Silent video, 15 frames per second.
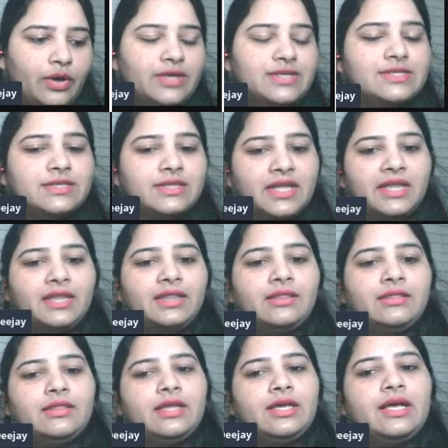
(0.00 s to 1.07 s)
noise,
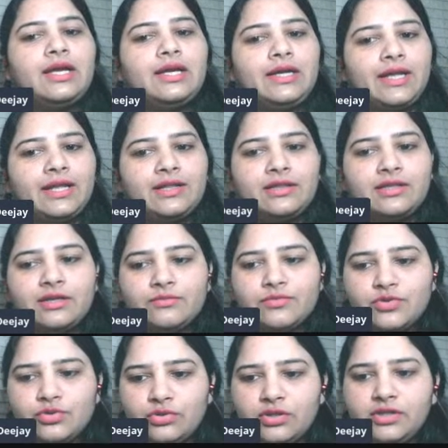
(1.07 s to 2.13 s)
then they tell them
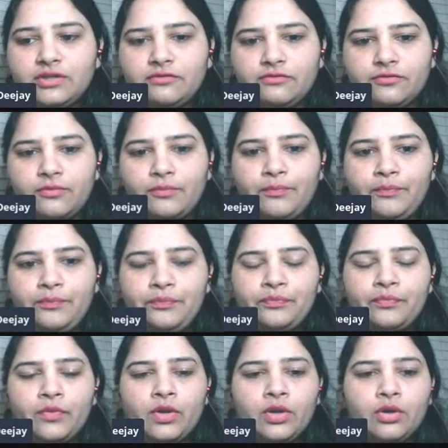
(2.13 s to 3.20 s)
to leave.
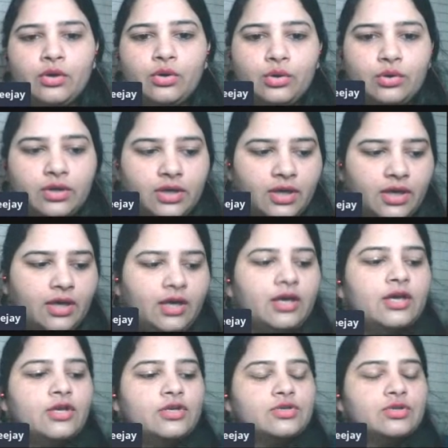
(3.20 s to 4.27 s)
Okay,
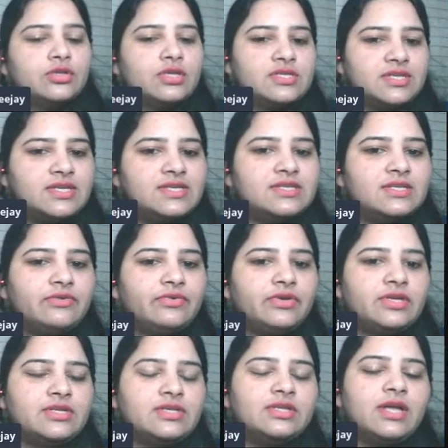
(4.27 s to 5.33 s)
so this is the
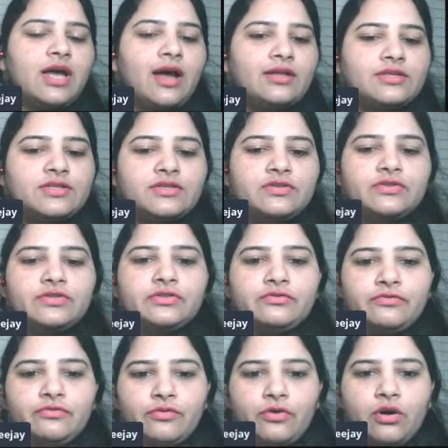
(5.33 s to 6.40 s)
reason the answer is
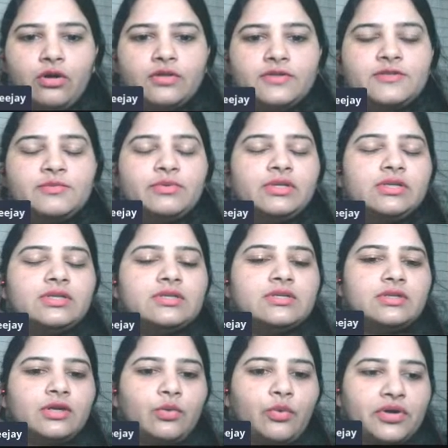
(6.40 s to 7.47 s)
false
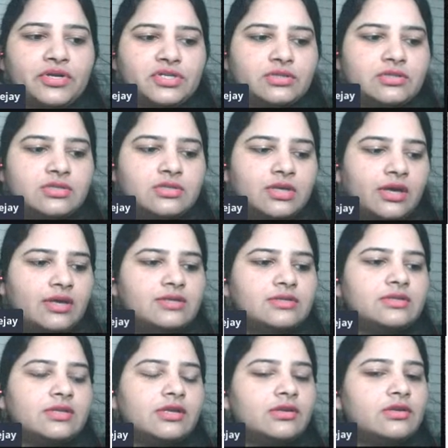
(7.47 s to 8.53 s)
because the question
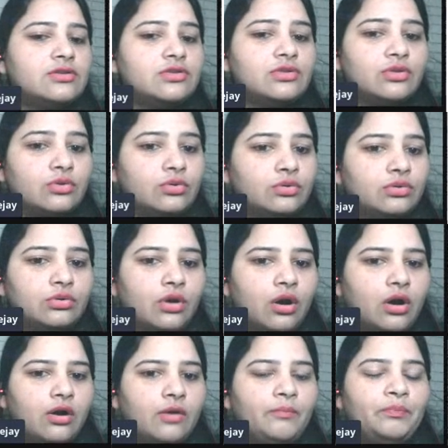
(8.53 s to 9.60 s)
says there is no
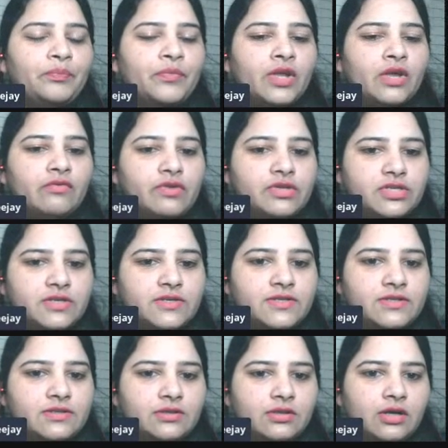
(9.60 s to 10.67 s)
dog which
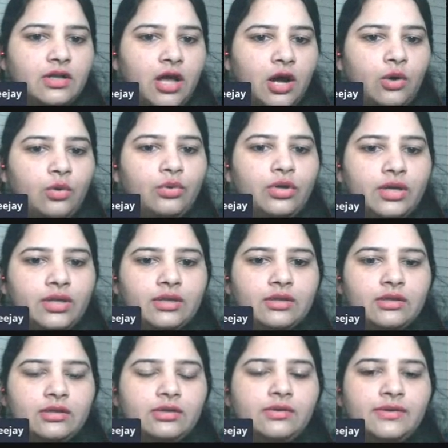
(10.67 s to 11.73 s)
is allowed in
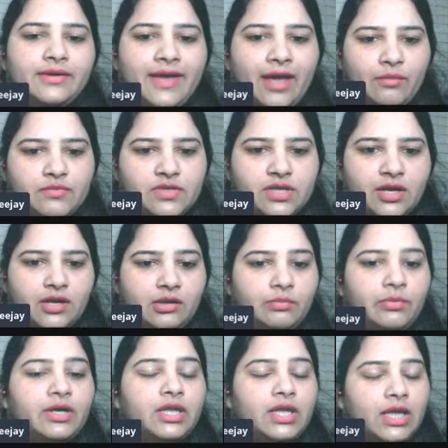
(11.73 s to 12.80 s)
the campsite,
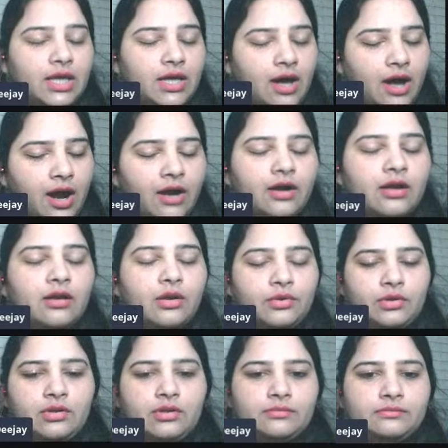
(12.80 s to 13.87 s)
but they are
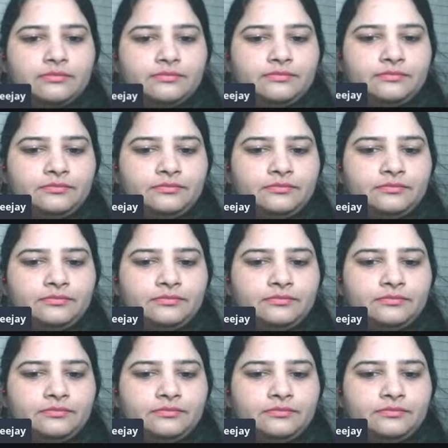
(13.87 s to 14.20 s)
allowing them.